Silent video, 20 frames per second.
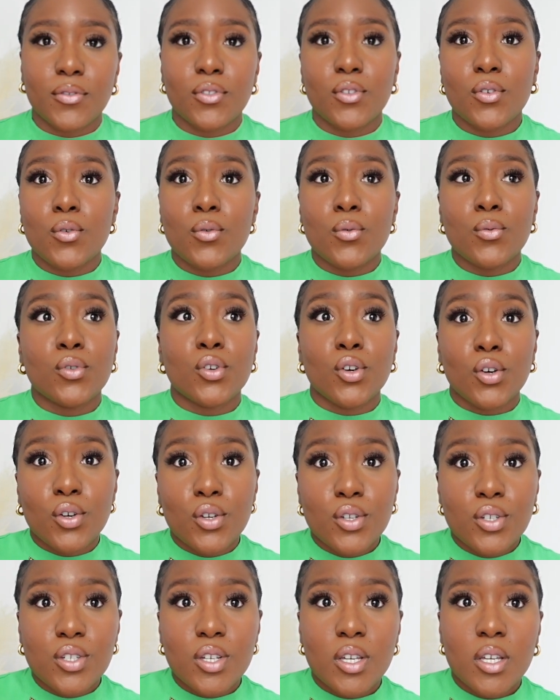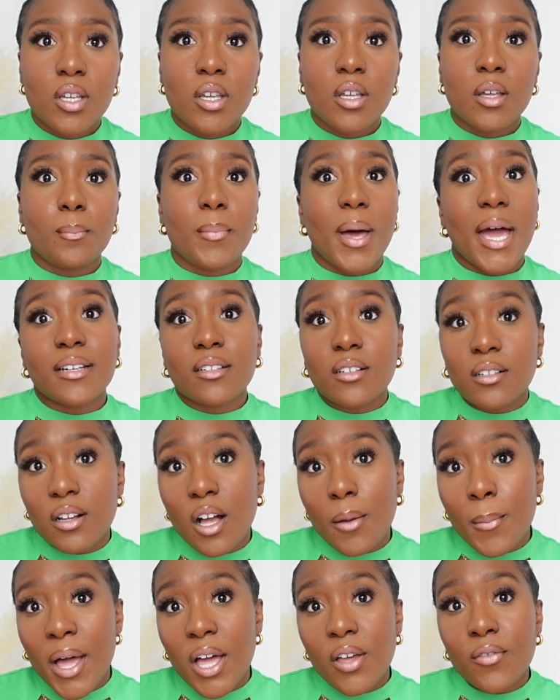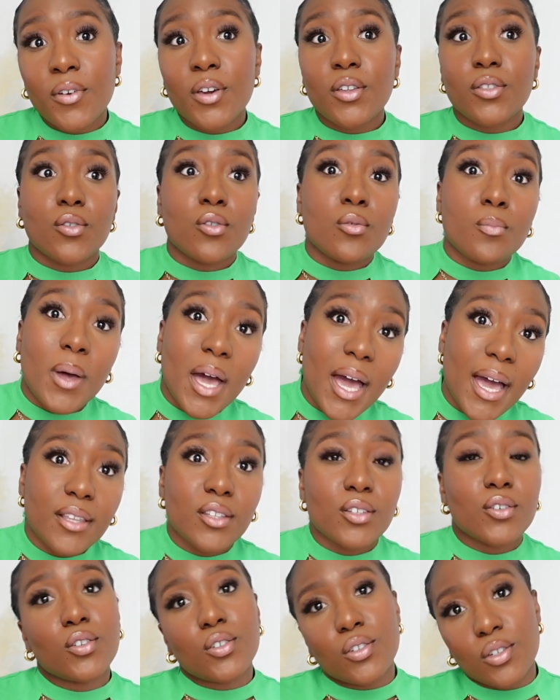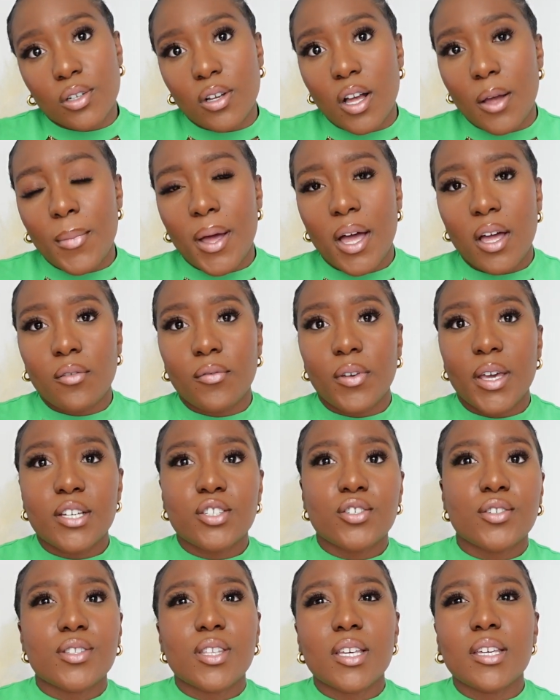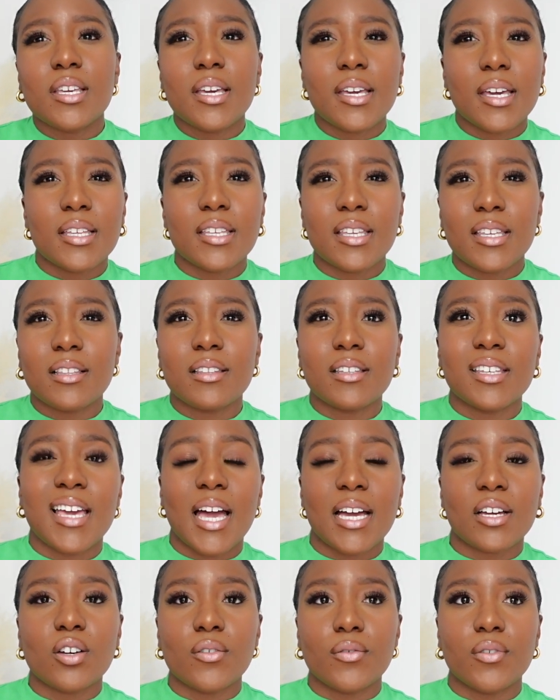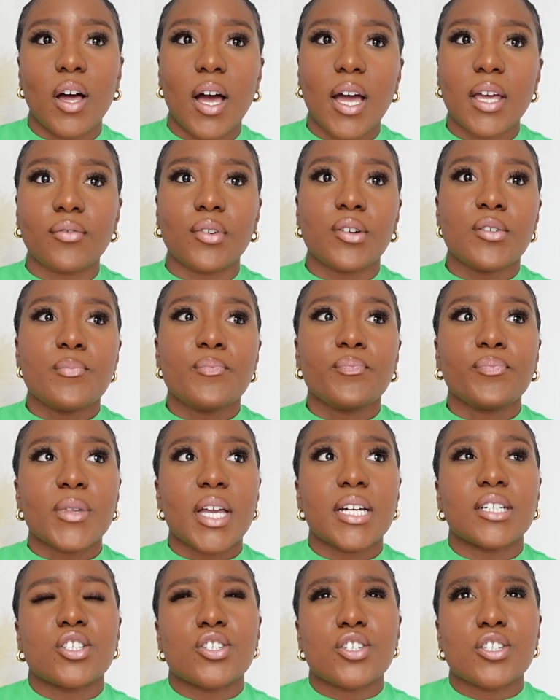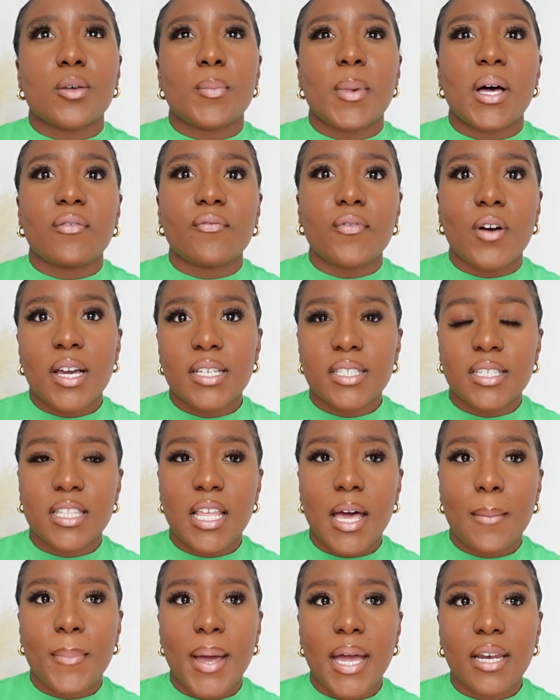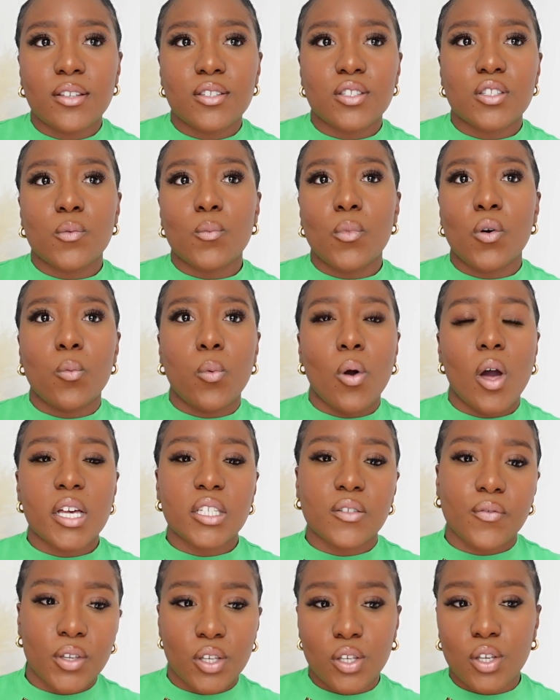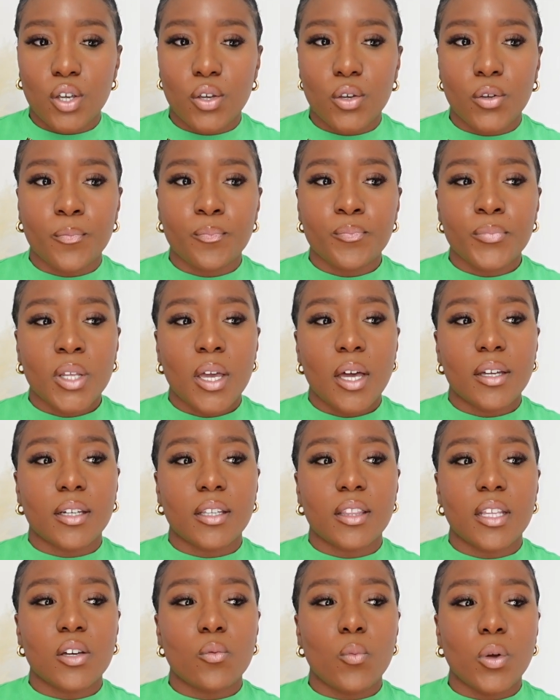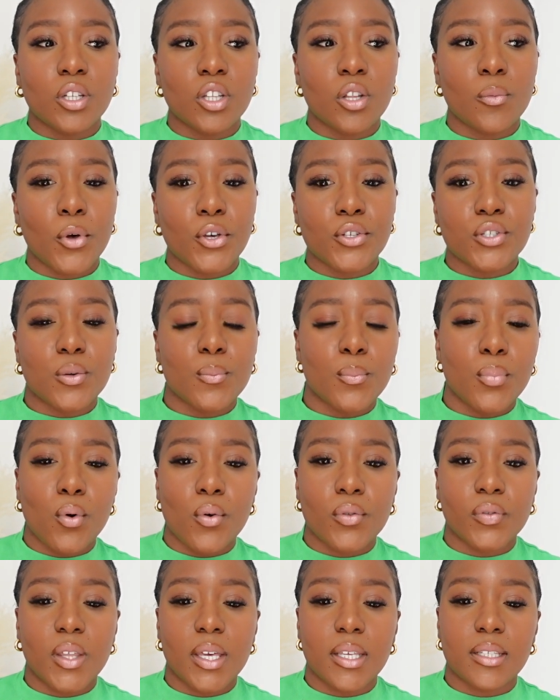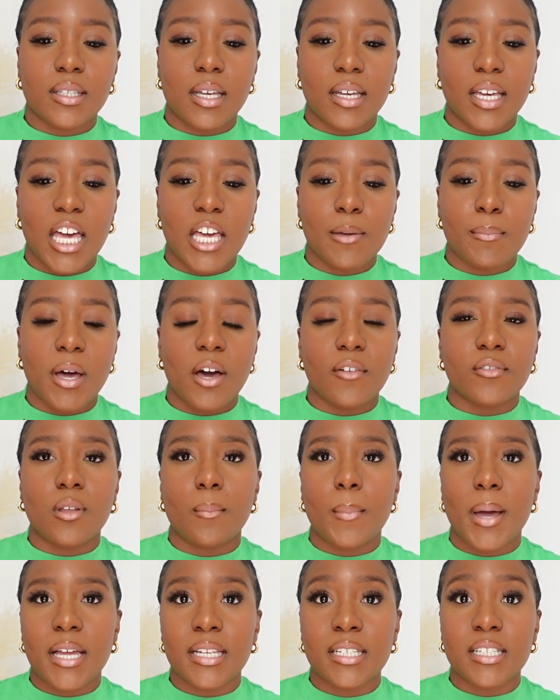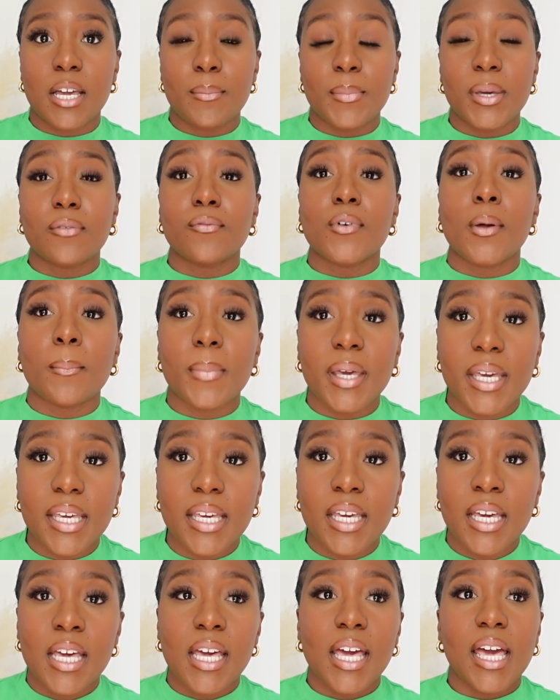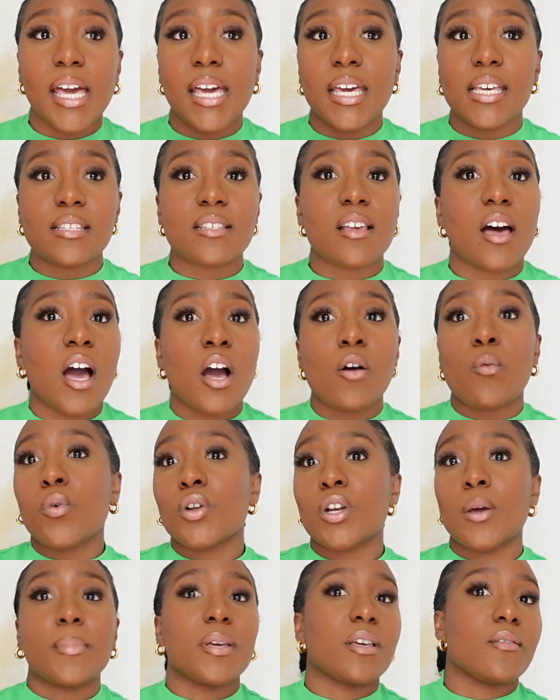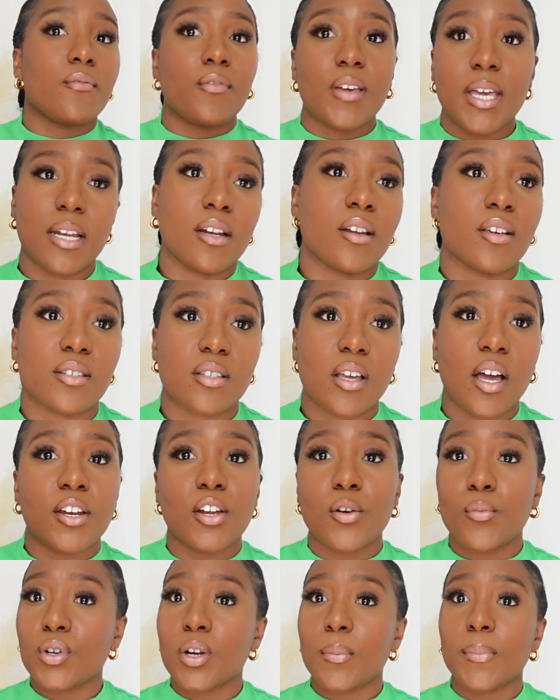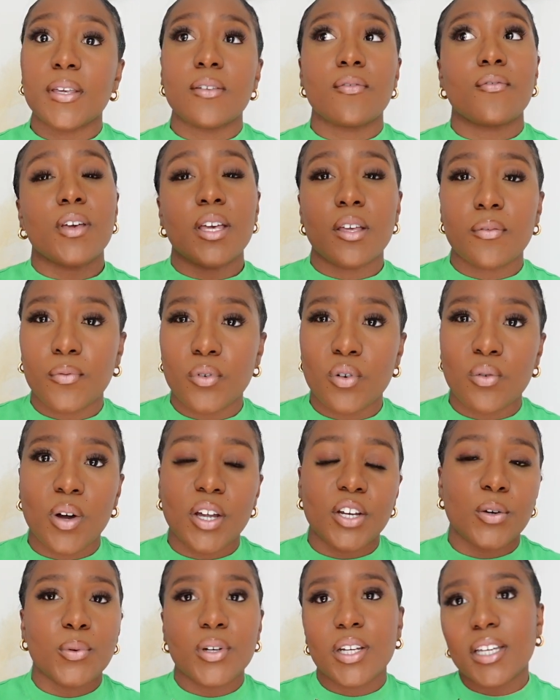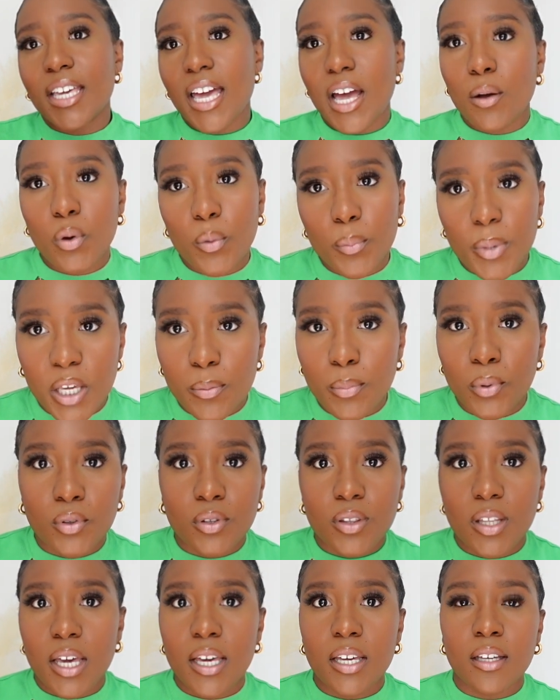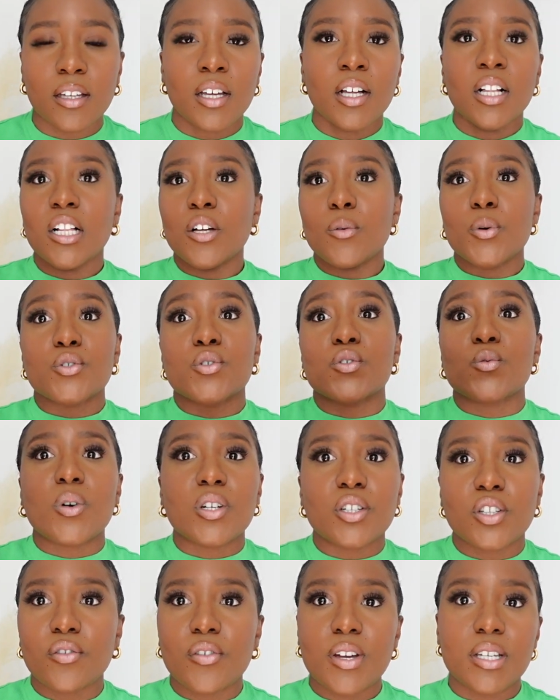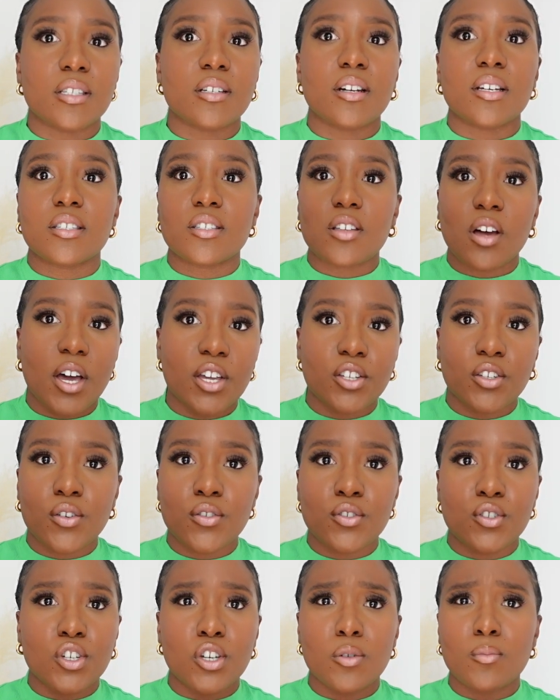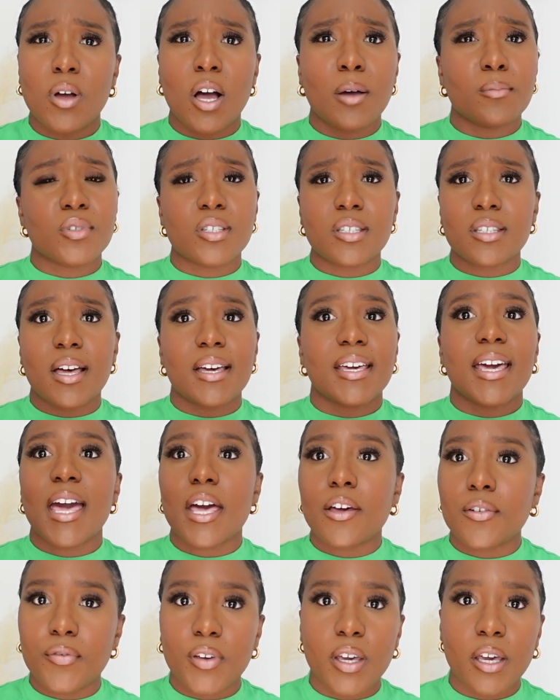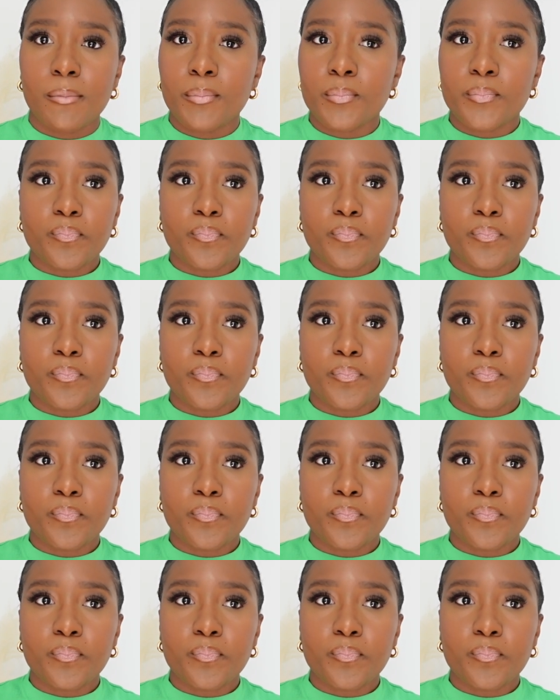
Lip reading: Through good, bad can come out of it. Through bad, good can come out of it. It's just the yin and yang of life, and it's just about finding that balance and what works for you. And I think one of the most important things that came out of the pandemic for me is I want to be fearless. I don't want to be fearful. I don't want to care what people think, which is one of the reasons I started YouTube. I'm just like, F it.